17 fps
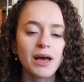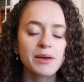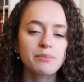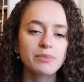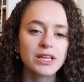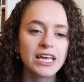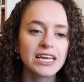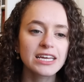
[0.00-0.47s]
my
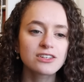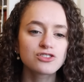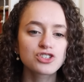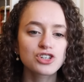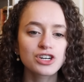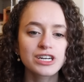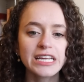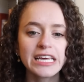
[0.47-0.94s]
plane
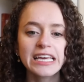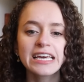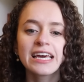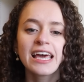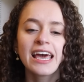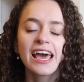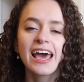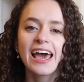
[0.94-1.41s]

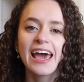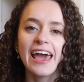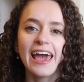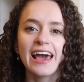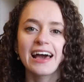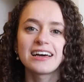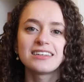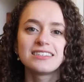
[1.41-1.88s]
journey
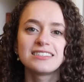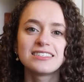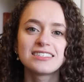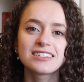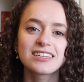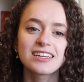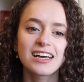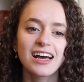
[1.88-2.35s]

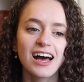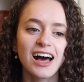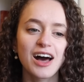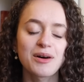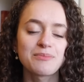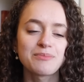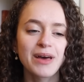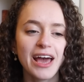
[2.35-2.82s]
and
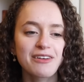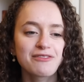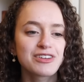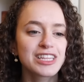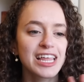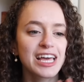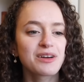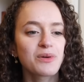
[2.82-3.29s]

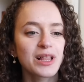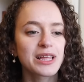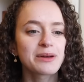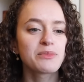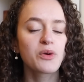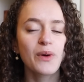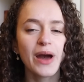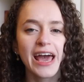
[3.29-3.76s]
everything while
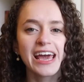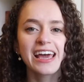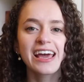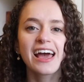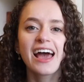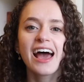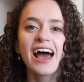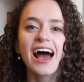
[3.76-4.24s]
I'm
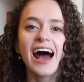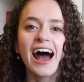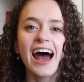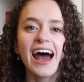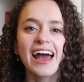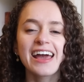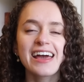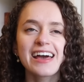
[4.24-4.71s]
away,
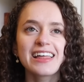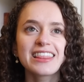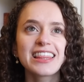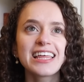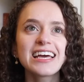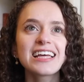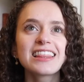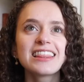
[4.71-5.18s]
I
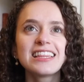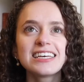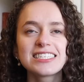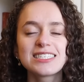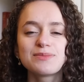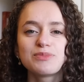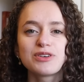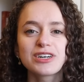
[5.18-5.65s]
think
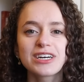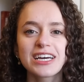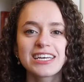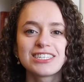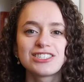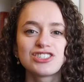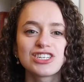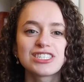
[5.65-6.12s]
this book
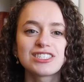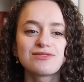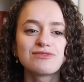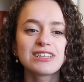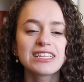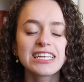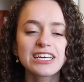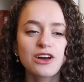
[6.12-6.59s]
is just
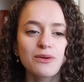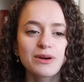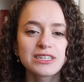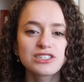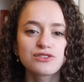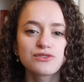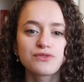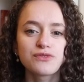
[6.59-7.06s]
really
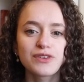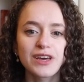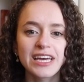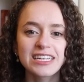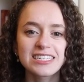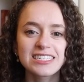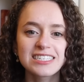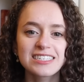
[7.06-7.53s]
going to
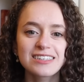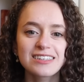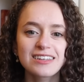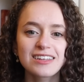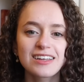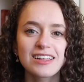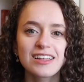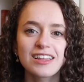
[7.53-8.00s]
fit
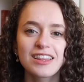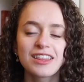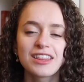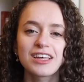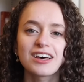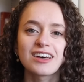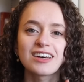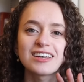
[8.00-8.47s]

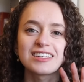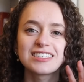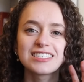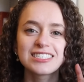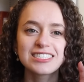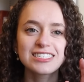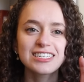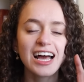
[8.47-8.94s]
the
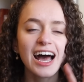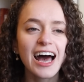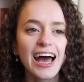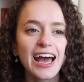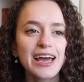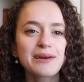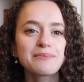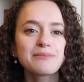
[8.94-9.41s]

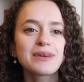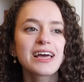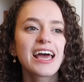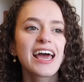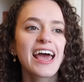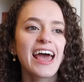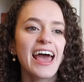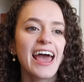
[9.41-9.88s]
time
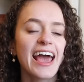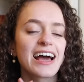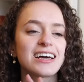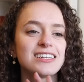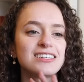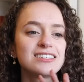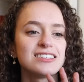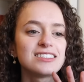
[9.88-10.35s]

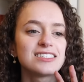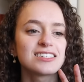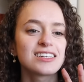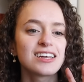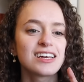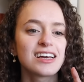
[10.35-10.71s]
and